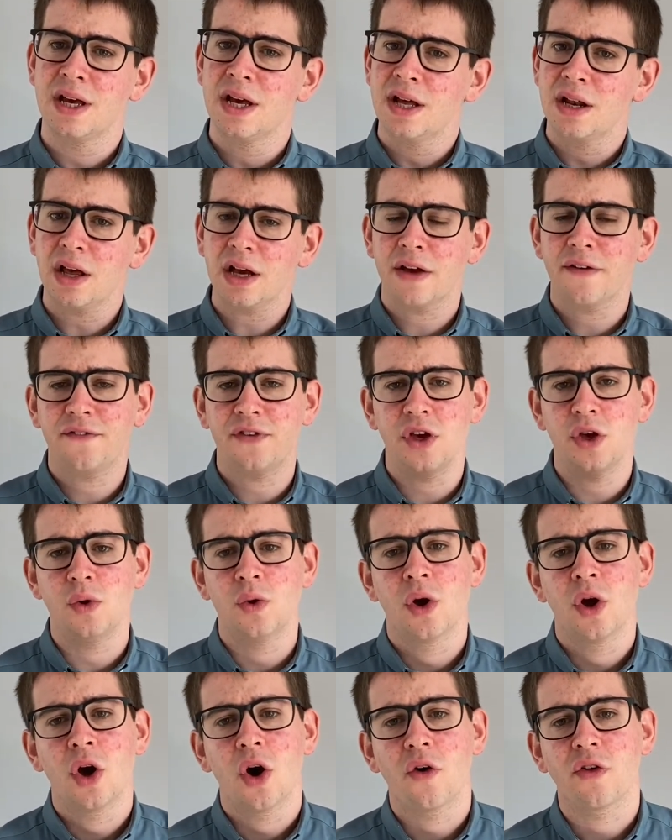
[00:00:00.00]
Like a few
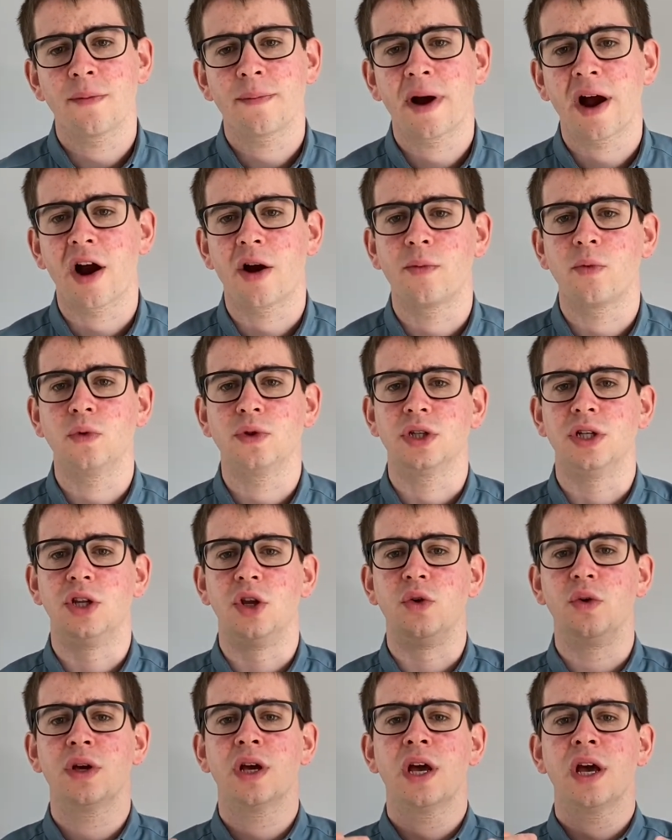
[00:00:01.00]
of the parables in
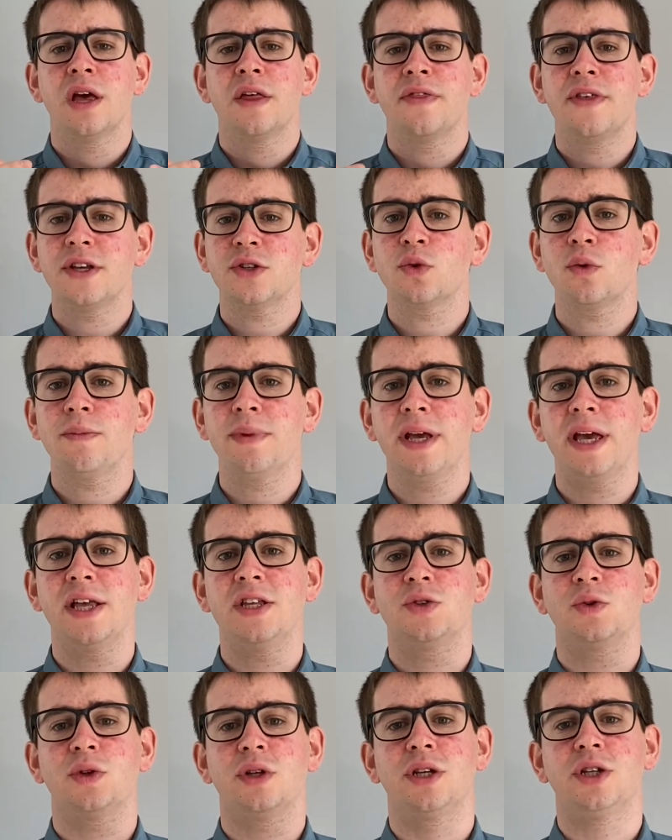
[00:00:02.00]
Luke, this one
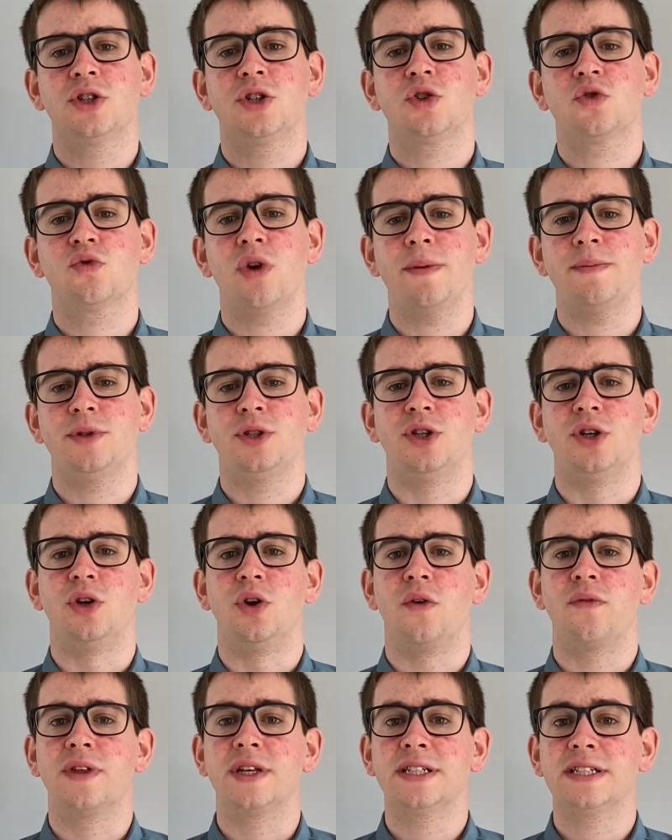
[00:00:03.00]
begins with a description
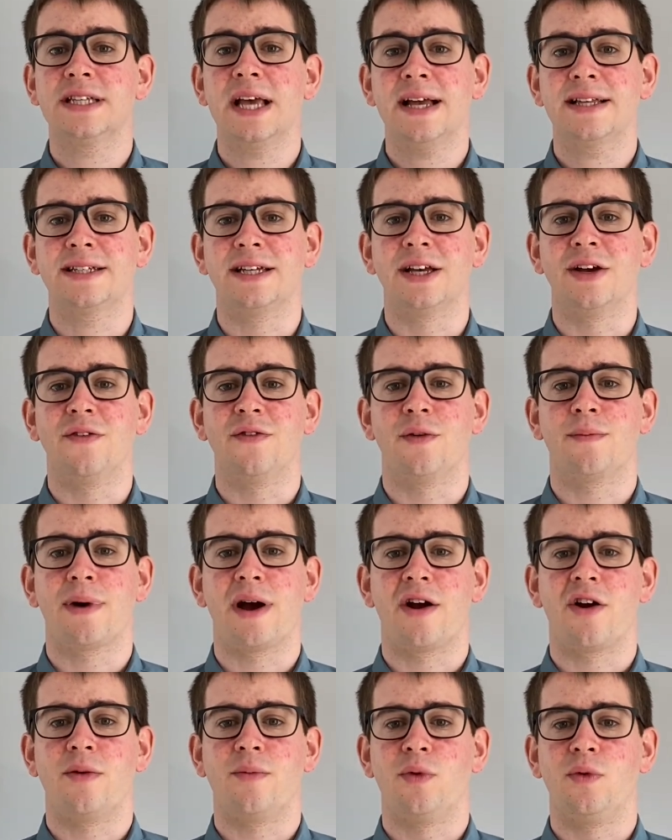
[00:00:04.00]
of the setting of the
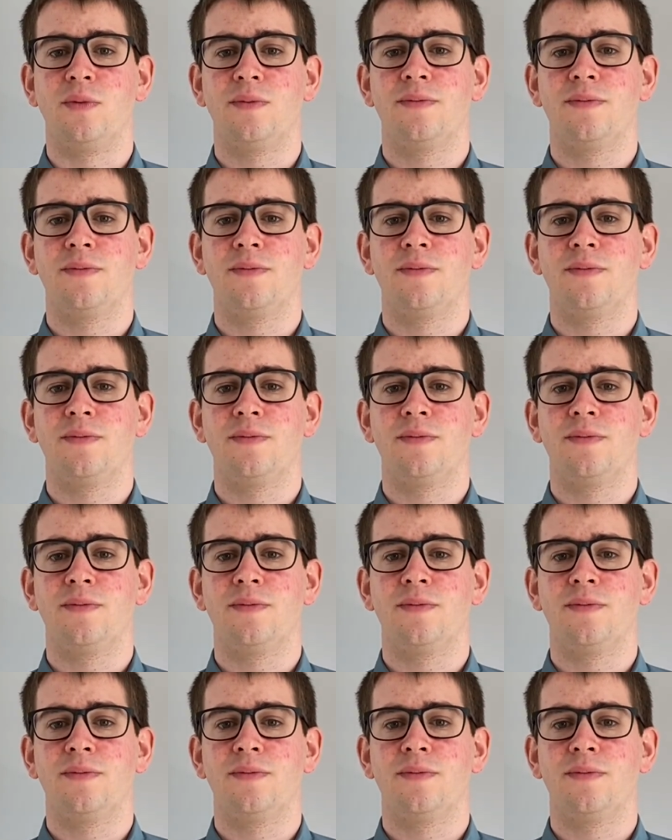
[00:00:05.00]
parable,